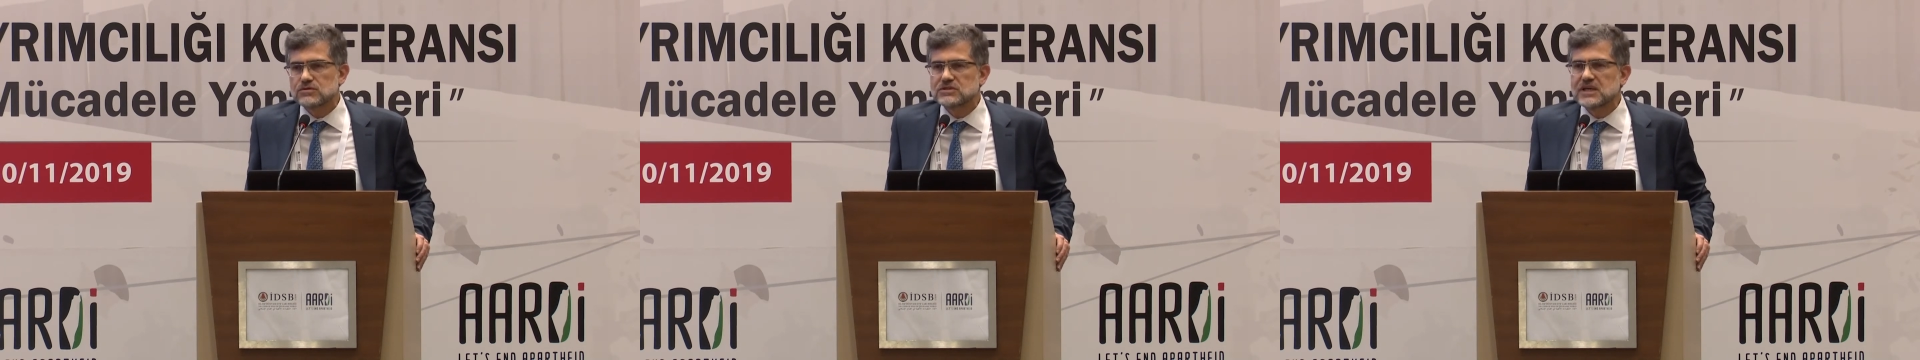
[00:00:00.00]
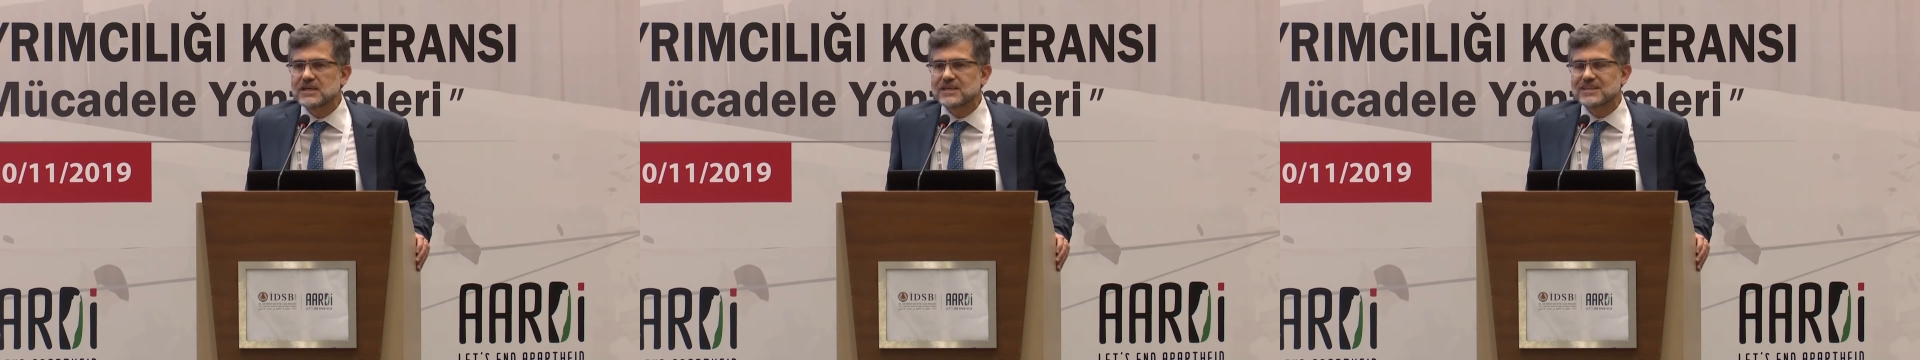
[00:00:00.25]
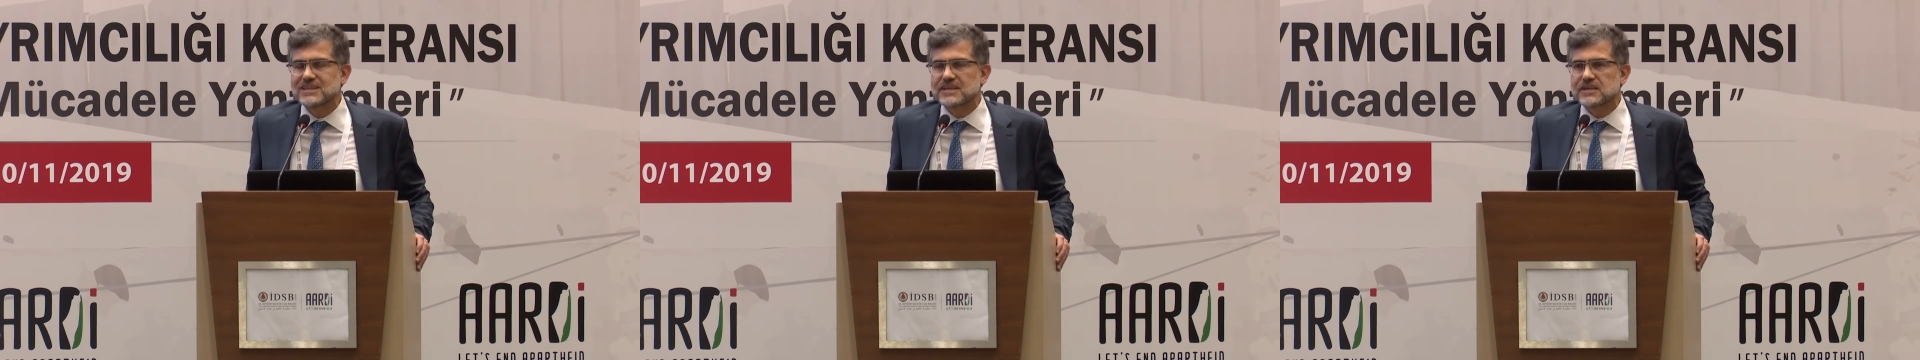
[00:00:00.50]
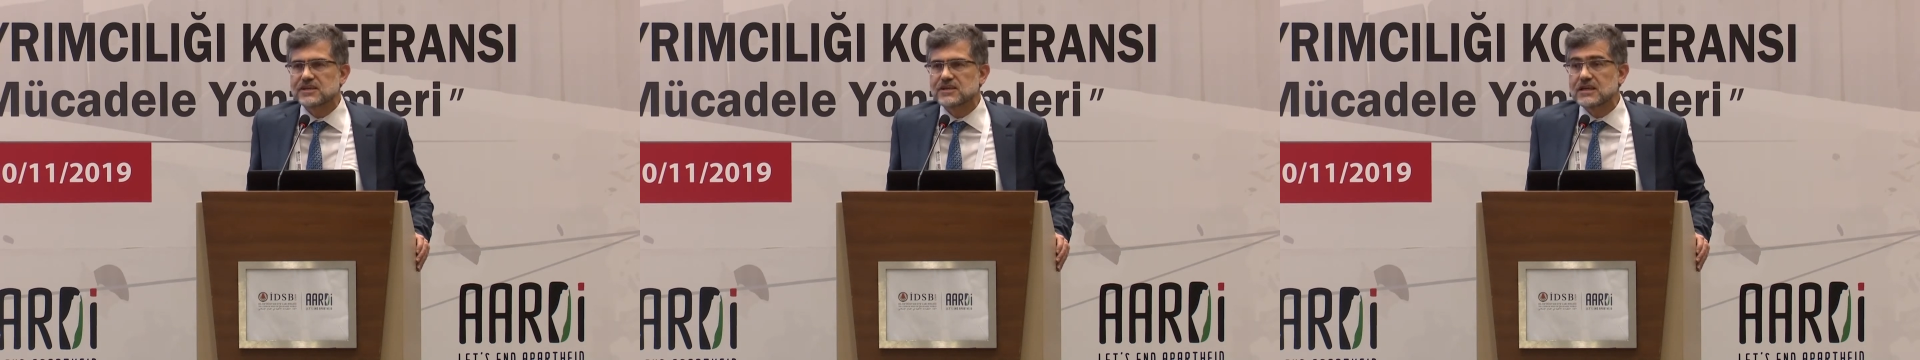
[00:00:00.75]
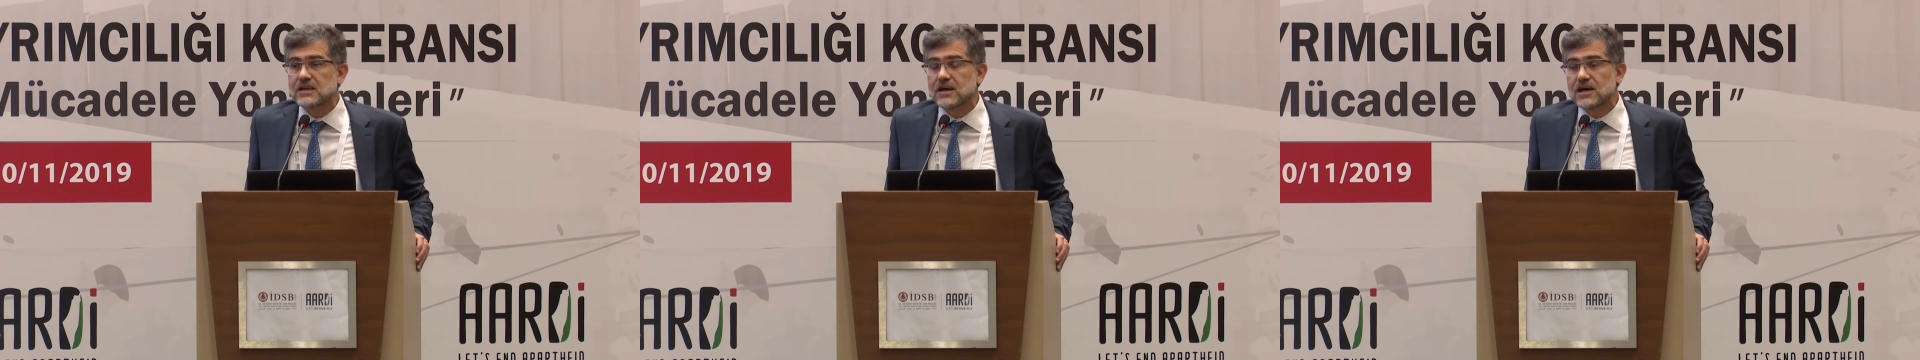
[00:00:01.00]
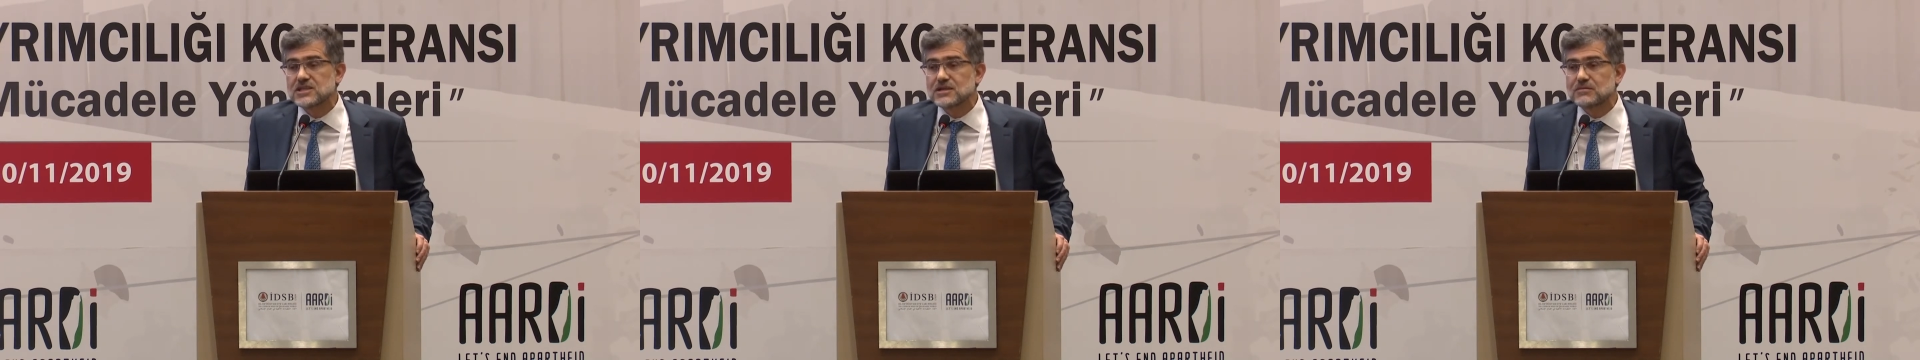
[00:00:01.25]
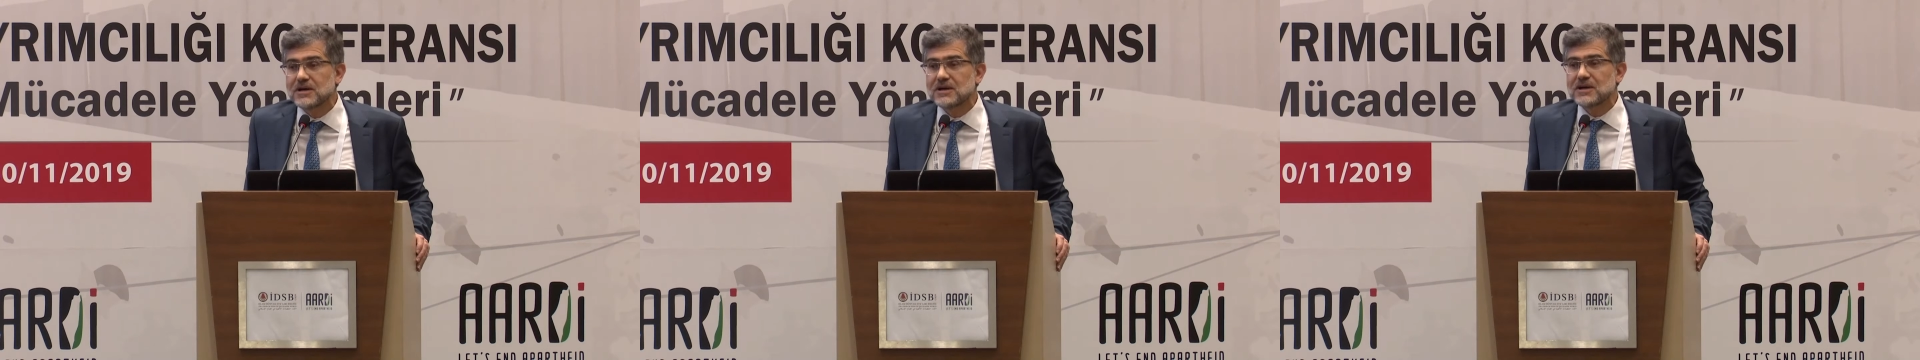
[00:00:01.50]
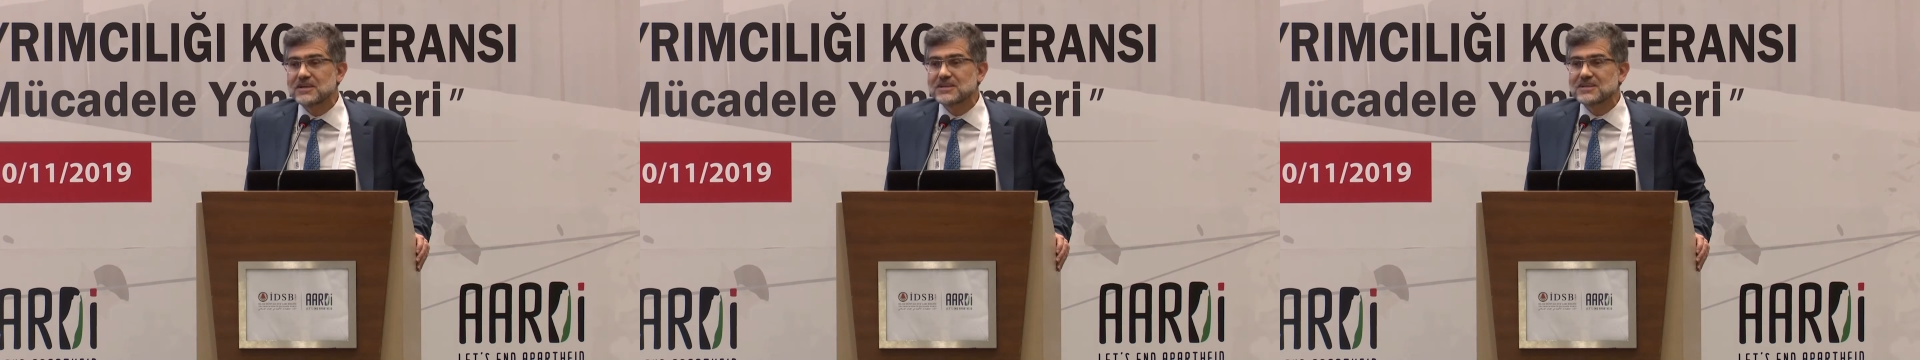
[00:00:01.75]
If we were able to
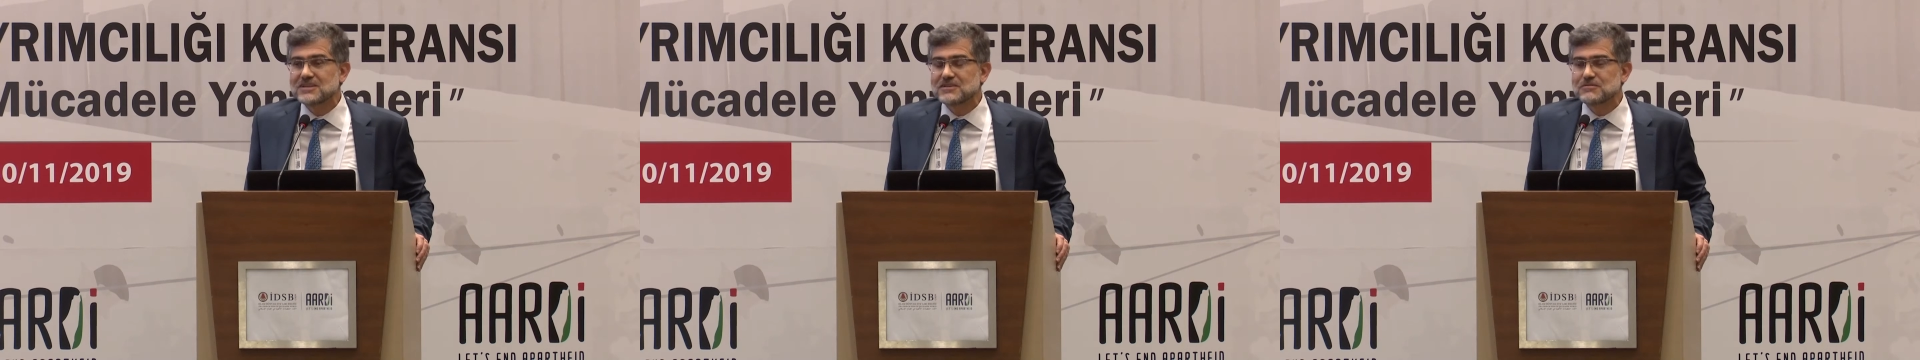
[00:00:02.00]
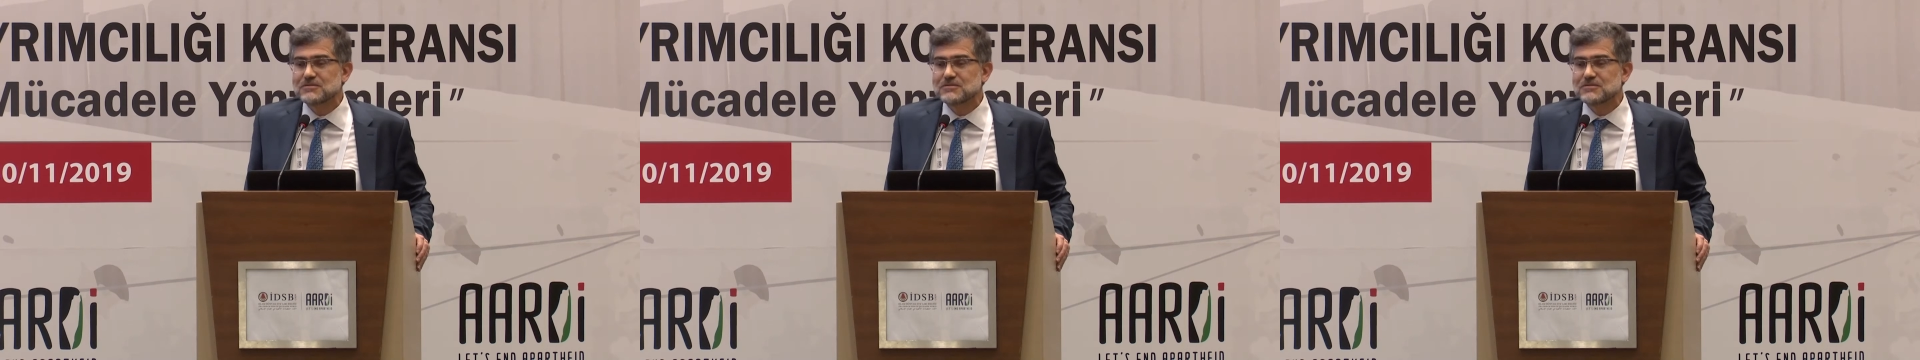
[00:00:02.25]
go there,